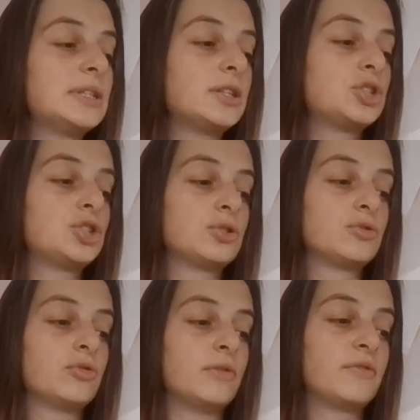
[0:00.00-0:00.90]

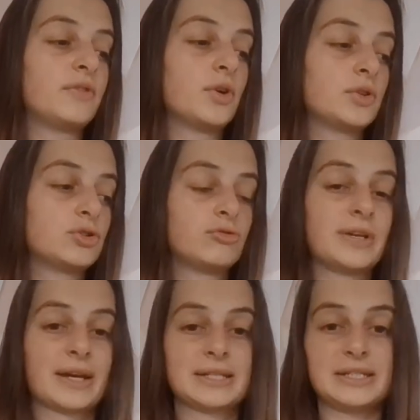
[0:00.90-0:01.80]
children first
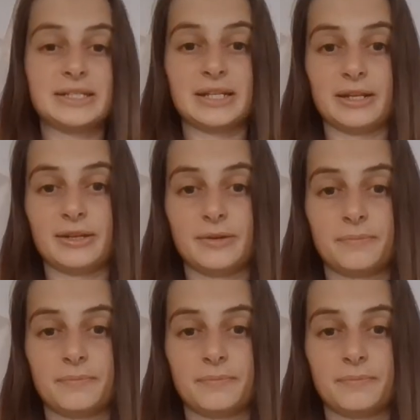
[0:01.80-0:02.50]
react to Dylan?